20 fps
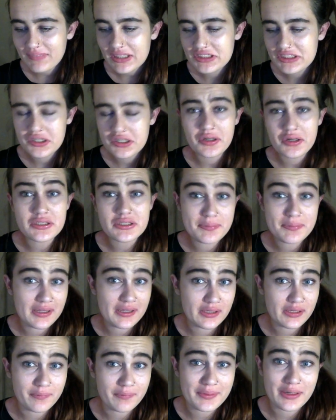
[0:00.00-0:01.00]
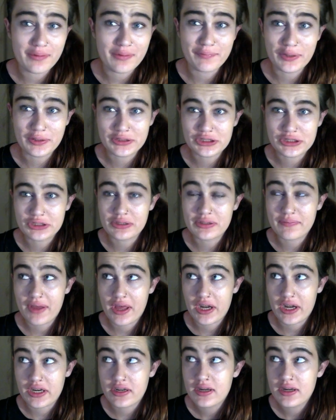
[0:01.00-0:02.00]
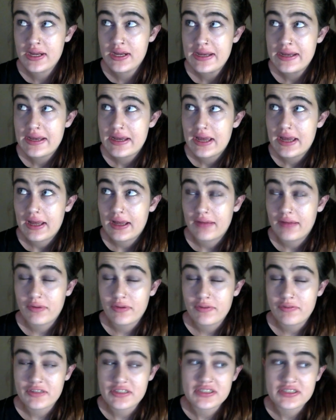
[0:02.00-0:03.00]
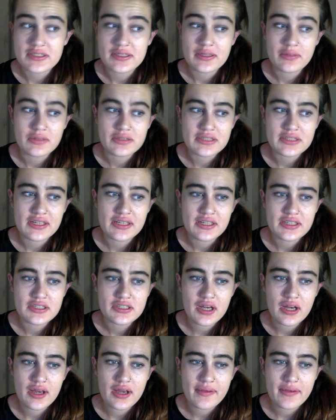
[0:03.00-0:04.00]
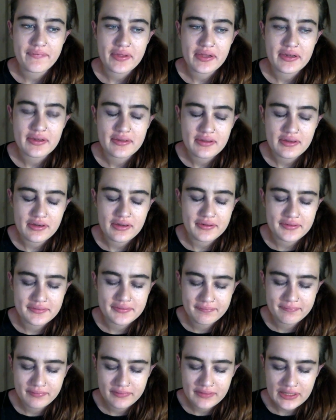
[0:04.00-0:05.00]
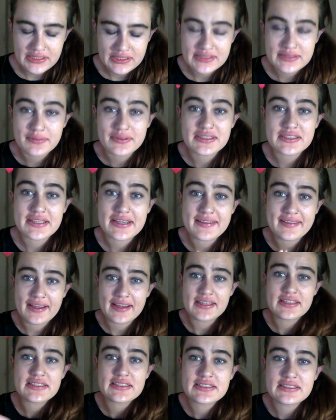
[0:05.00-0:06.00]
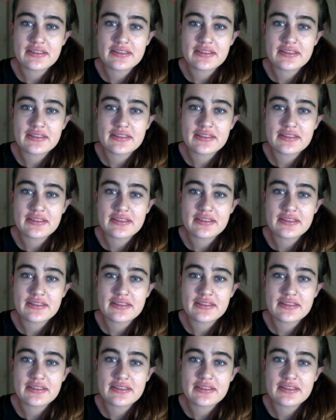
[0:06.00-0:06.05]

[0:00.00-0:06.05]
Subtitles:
Try not to be a little bit emotional about it. Obviously it was a hard time, and I just want to say thanks